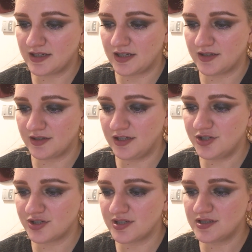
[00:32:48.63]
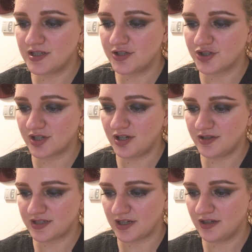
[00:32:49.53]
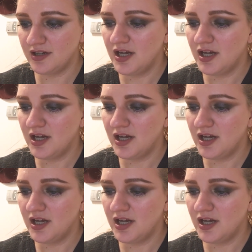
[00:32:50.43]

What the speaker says: and Indonesians in Jakarta,